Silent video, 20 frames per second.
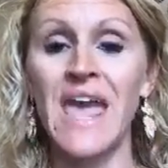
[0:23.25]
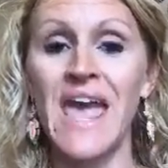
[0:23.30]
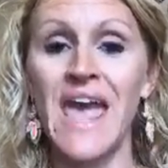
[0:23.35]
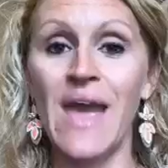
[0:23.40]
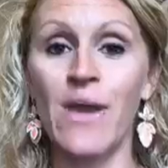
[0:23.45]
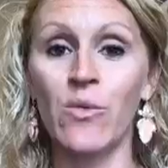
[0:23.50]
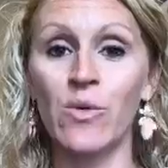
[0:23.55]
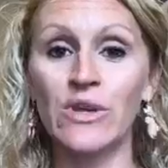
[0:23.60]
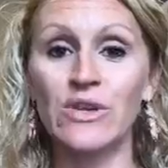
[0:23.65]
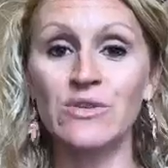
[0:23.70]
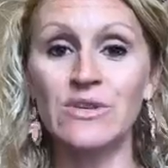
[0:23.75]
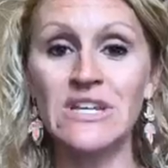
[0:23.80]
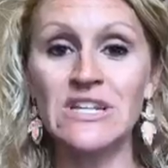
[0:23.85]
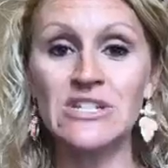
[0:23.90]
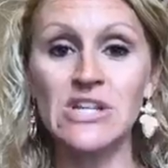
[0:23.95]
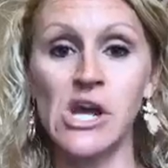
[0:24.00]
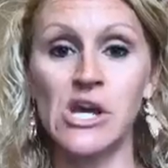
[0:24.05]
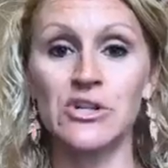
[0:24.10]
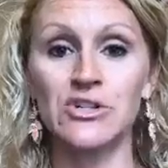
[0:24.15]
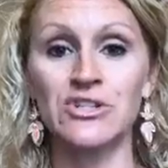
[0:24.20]
And what you need
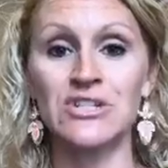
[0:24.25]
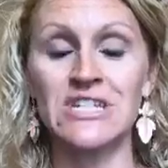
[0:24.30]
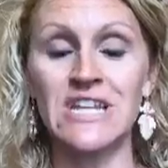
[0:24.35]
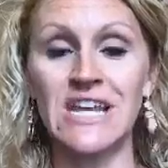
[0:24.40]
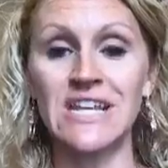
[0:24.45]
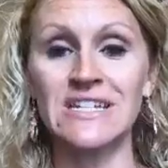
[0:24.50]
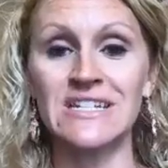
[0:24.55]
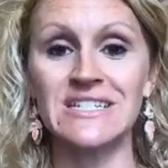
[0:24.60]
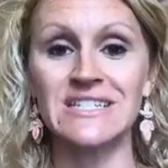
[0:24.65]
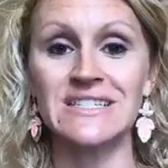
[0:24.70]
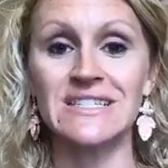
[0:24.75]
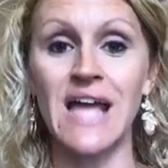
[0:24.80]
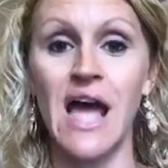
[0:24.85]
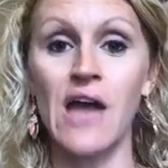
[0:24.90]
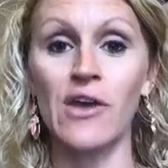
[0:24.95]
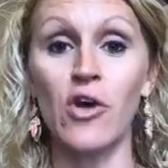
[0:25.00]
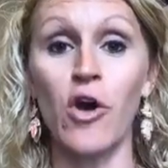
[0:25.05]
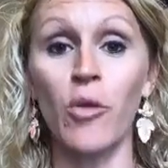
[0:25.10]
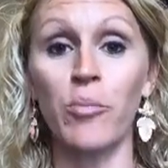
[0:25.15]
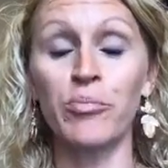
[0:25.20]
to understand is
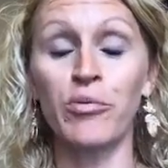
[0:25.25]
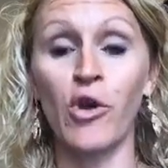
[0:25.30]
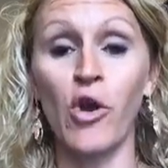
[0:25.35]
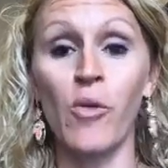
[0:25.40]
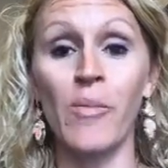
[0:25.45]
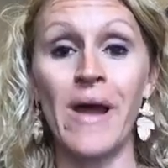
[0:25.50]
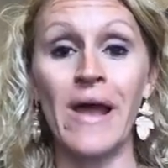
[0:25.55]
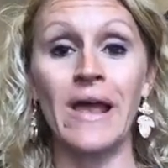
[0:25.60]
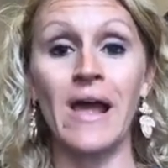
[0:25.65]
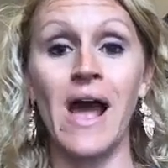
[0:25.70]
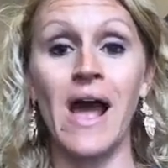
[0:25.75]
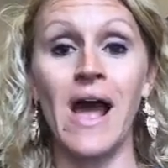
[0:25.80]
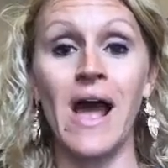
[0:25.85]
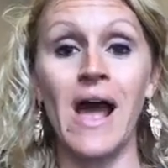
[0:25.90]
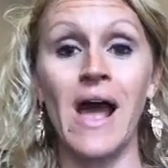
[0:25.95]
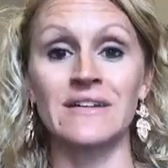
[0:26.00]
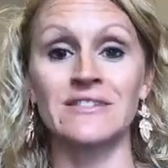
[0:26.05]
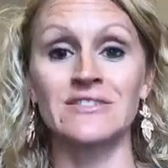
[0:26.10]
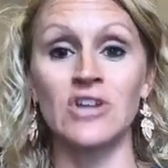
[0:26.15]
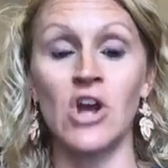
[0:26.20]
not all
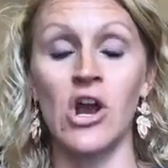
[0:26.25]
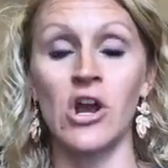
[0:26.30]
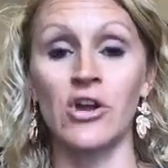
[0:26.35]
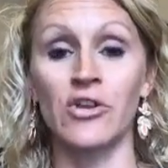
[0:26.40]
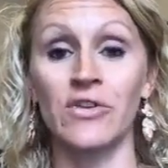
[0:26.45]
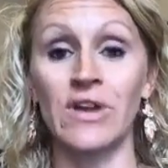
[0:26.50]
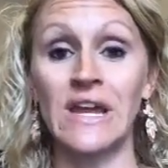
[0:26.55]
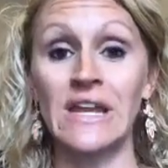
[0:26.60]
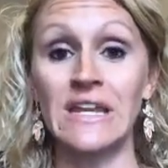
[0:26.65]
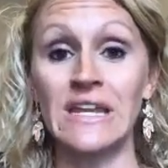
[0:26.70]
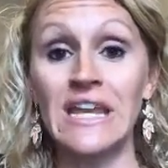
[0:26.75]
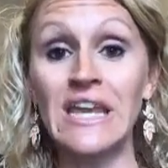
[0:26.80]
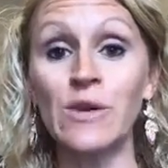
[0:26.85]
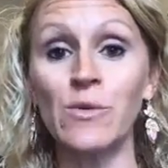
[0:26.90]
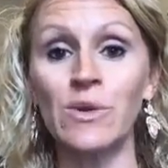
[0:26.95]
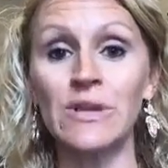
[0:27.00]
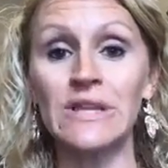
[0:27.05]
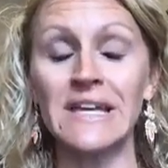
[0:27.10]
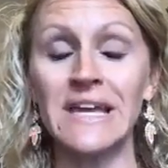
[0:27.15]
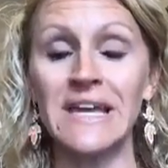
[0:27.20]
probiotics are created
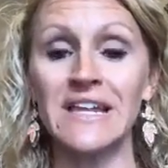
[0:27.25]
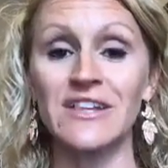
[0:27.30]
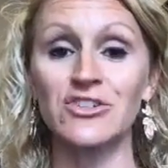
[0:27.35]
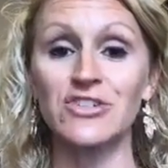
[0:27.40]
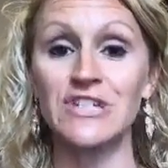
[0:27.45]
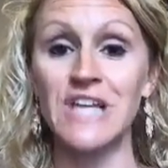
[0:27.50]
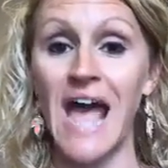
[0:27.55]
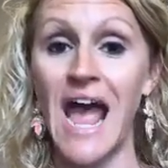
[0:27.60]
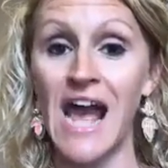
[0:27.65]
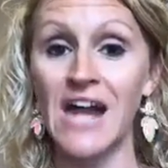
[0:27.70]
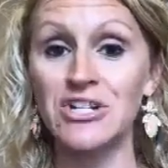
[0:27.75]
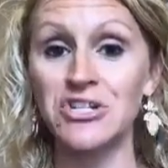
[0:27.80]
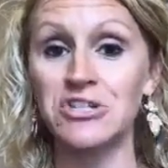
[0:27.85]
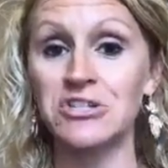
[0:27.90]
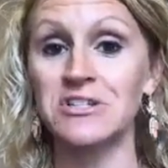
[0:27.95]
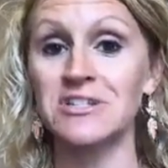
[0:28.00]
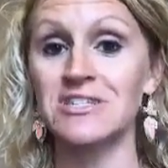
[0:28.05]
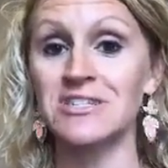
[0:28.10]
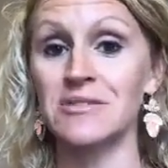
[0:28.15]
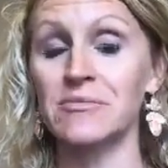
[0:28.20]
equally, and there's
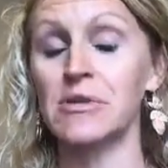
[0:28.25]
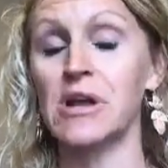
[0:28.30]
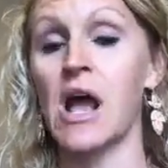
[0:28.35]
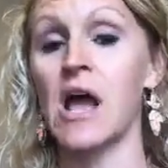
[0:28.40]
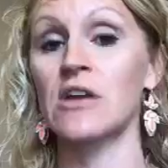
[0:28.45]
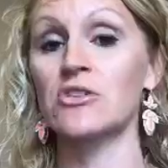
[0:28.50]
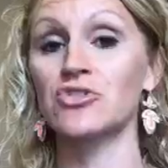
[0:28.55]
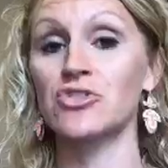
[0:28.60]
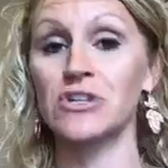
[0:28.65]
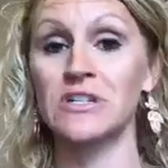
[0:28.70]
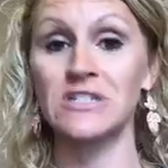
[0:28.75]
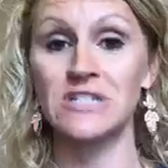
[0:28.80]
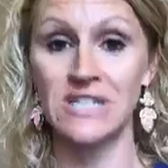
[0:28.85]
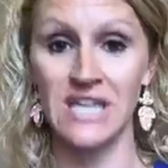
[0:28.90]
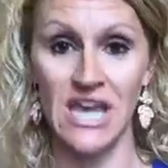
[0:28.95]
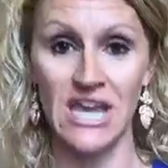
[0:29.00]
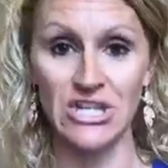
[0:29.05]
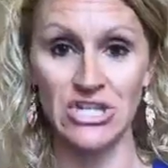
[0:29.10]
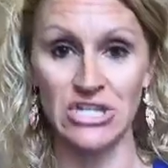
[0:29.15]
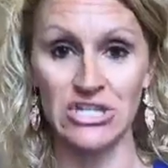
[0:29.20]
actually some
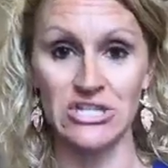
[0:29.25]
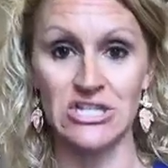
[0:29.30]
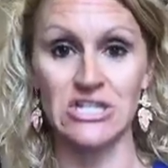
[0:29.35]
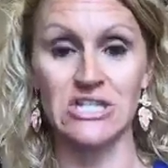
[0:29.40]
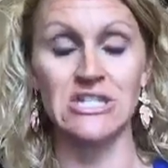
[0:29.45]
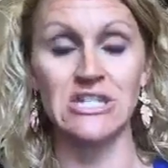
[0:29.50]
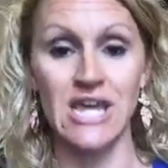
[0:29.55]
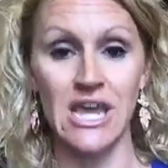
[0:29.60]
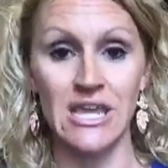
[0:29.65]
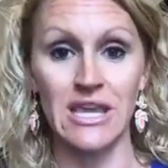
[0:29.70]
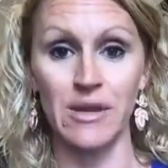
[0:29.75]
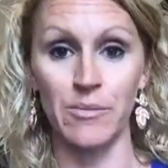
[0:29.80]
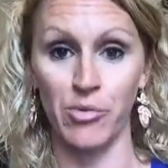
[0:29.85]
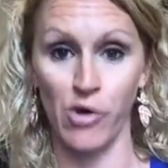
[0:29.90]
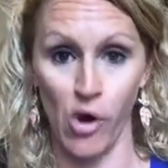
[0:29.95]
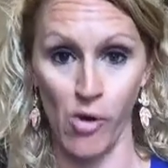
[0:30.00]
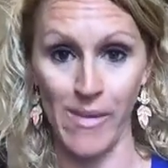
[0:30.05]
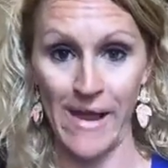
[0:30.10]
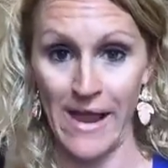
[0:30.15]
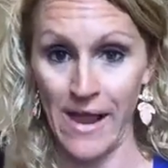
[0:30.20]
contraindications to taking
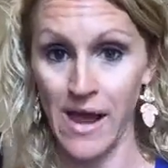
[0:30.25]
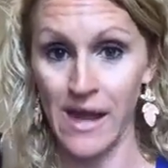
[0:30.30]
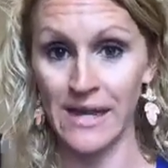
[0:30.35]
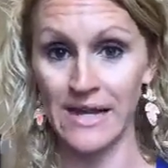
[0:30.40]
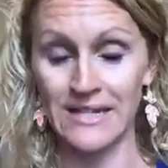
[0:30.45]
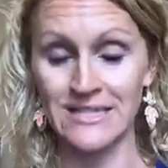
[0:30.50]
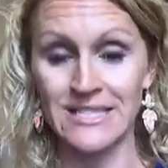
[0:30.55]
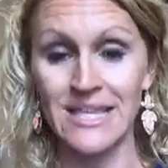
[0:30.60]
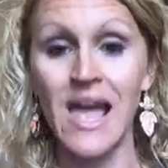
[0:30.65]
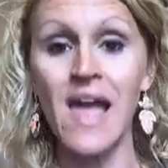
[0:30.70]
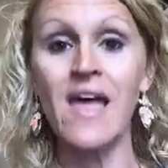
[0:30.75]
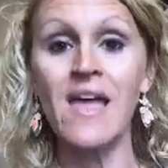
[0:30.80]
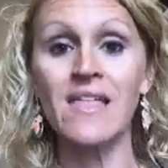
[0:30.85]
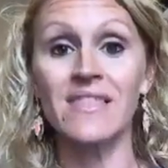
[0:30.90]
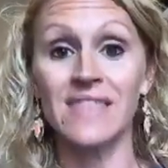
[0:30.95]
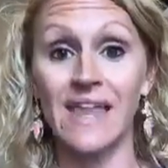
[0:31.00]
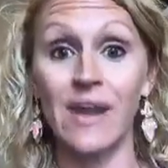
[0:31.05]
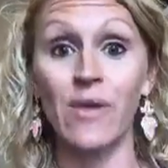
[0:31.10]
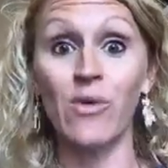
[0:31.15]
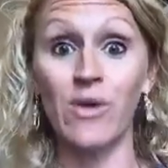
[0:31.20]
probiotics
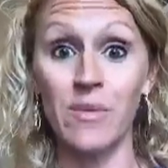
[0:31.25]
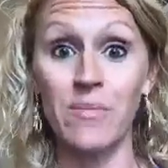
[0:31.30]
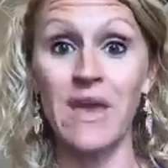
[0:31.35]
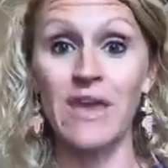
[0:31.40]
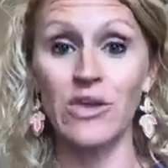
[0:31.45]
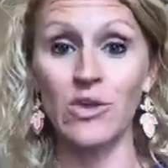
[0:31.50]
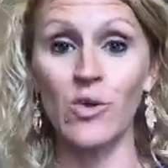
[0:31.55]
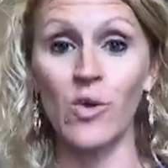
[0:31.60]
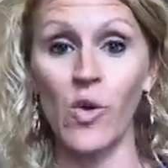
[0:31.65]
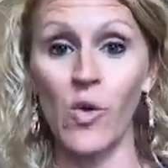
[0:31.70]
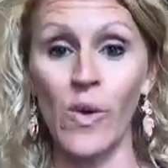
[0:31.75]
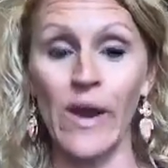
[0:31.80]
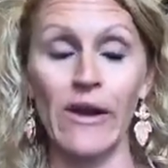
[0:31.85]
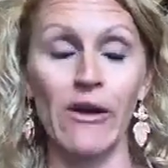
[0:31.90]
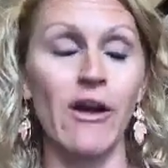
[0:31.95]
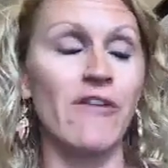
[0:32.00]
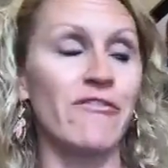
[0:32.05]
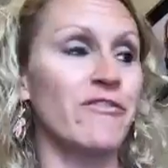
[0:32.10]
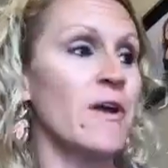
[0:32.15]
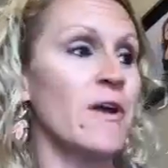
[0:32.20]
that I want to make you aware
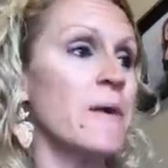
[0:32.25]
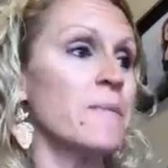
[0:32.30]
of.